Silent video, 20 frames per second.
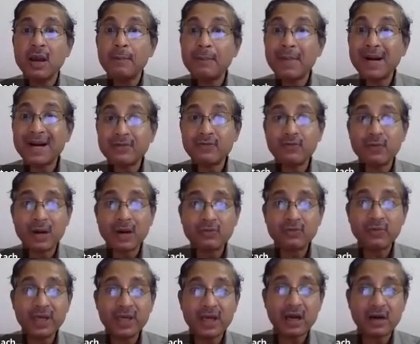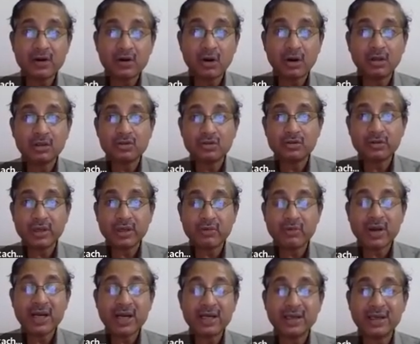But what we are also
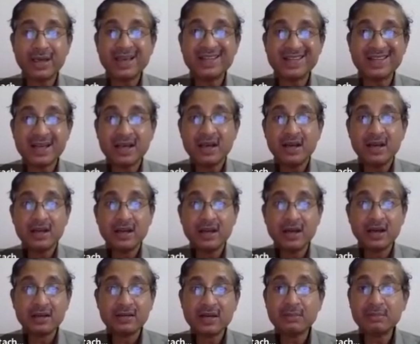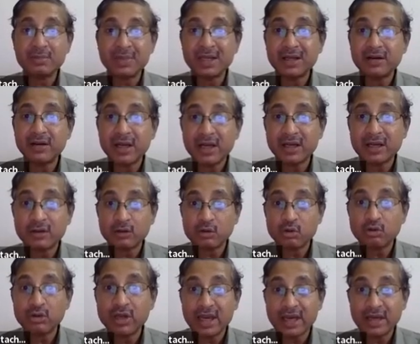requiring is something related to
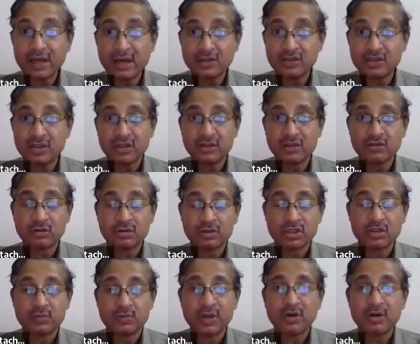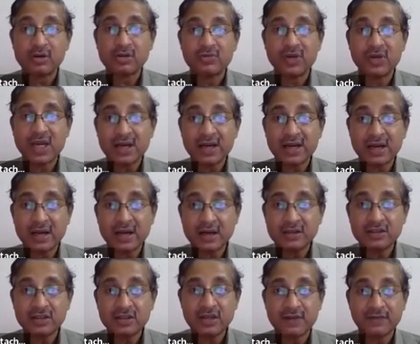the energy resources, because we are
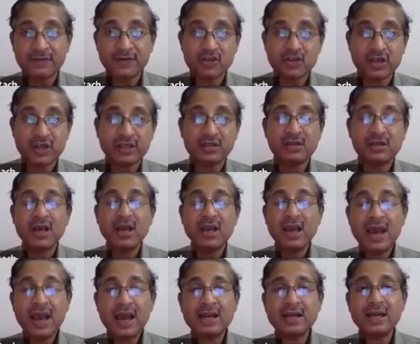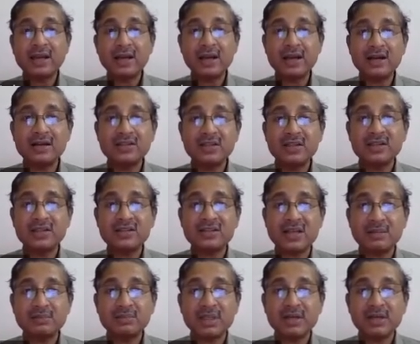energy deficient, and energy is
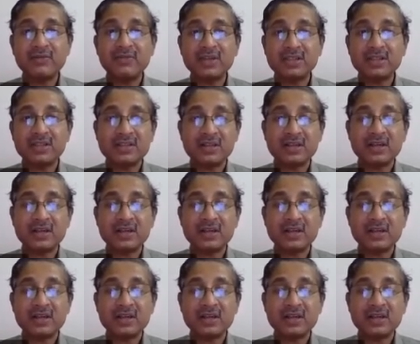something which is